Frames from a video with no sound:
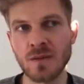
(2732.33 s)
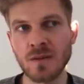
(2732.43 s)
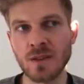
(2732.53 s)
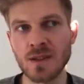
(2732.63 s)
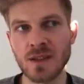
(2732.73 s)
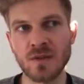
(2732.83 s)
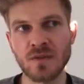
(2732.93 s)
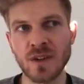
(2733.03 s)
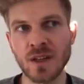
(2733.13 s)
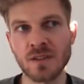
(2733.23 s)
this kind of
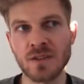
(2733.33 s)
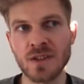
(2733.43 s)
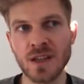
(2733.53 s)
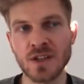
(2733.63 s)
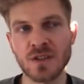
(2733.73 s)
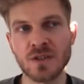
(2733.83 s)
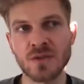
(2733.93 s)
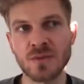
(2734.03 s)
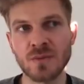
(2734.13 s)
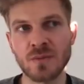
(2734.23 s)
regularization,
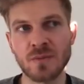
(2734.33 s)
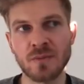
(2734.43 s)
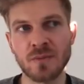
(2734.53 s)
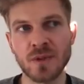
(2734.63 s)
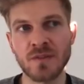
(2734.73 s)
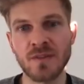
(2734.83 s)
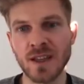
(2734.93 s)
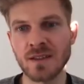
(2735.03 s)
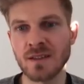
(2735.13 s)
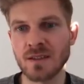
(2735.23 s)
you
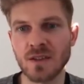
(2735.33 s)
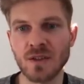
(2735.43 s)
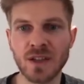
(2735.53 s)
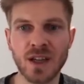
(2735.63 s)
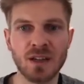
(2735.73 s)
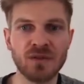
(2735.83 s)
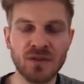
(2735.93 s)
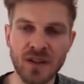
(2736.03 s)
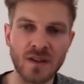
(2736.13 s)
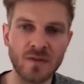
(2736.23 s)
prevent, the kind of
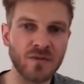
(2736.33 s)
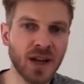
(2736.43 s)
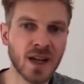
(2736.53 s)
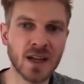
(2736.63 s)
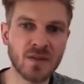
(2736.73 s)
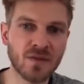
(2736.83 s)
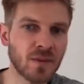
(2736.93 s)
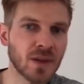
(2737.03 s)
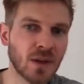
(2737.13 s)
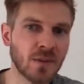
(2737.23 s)
rank from
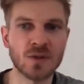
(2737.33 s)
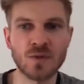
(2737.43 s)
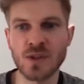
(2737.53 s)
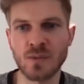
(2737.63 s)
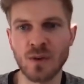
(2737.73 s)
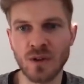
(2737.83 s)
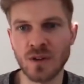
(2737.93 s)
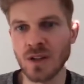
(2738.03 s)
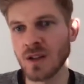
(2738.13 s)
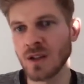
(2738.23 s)
becoming too small